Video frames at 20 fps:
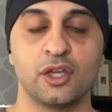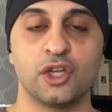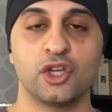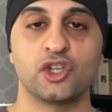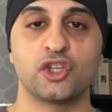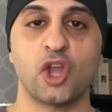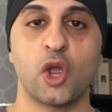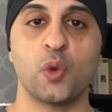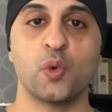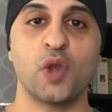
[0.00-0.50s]

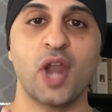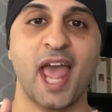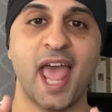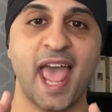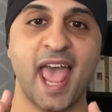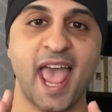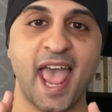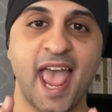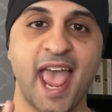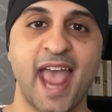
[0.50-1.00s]
Don't let
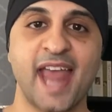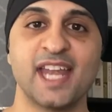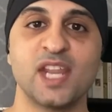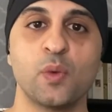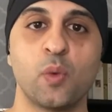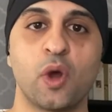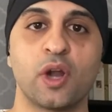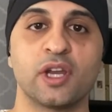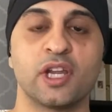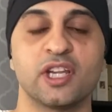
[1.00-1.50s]

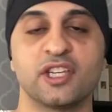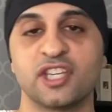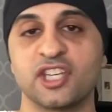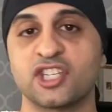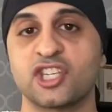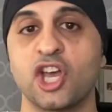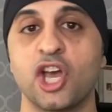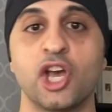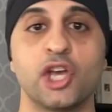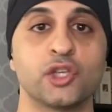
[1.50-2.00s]
anyone
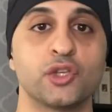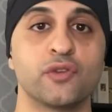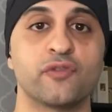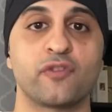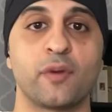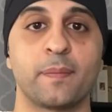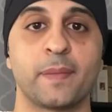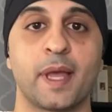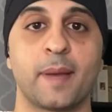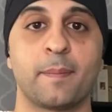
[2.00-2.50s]
deter you
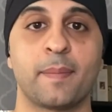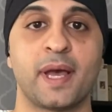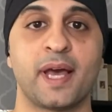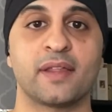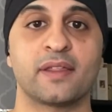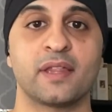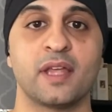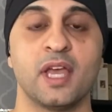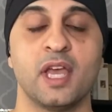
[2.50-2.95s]
from that path